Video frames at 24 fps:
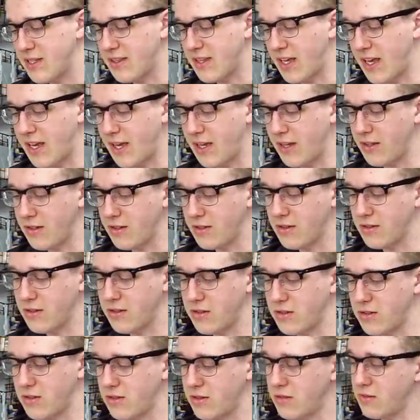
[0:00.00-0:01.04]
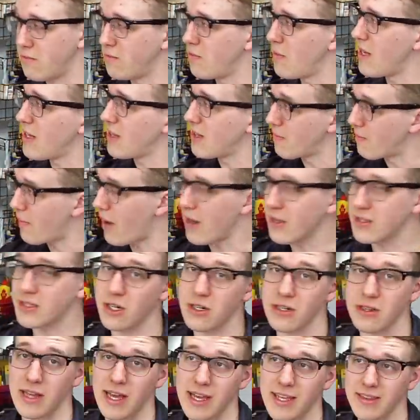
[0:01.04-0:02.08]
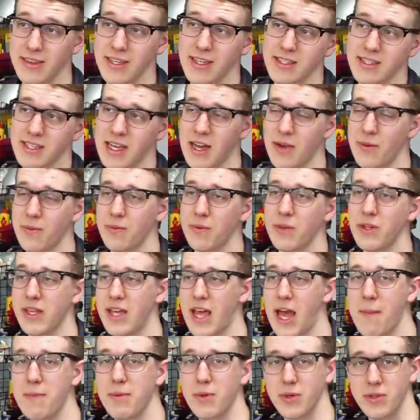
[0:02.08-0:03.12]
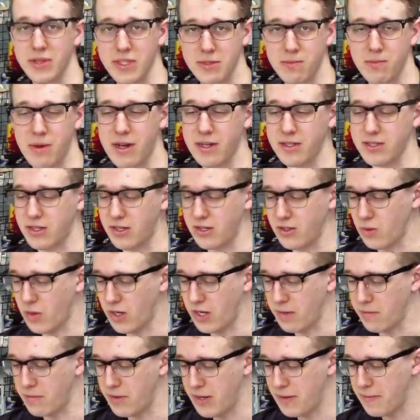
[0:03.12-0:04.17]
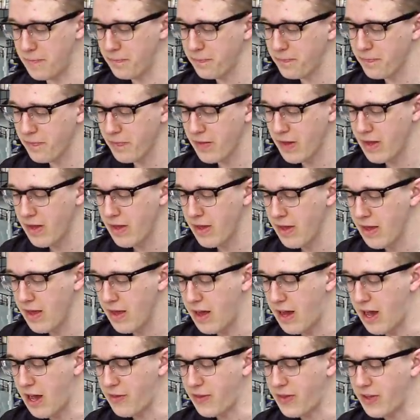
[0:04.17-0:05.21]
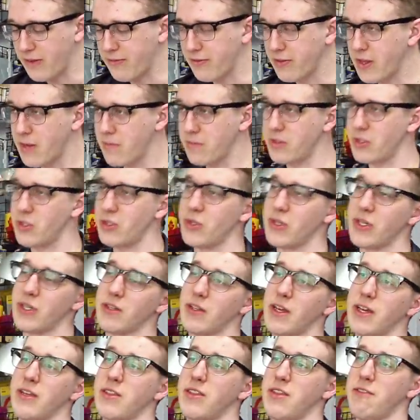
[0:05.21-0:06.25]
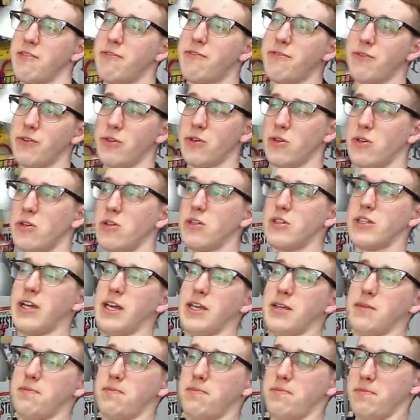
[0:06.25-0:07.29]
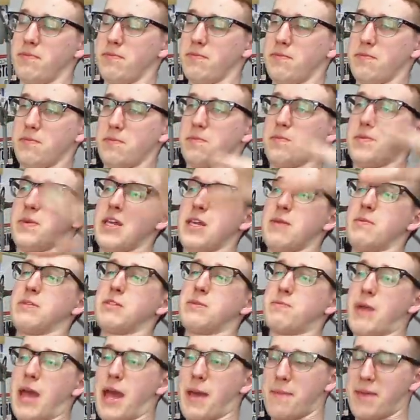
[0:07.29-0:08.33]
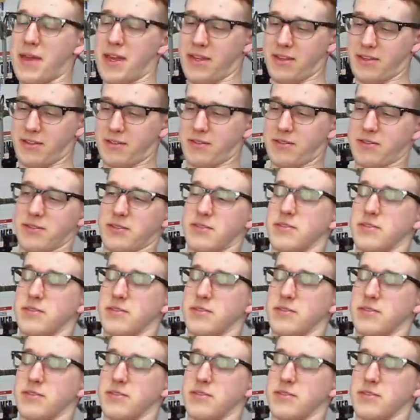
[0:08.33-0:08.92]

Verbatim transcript: that they made the box art like this. I'm really happy with this box art quite a bit. I think for them doing like the full like beam spamming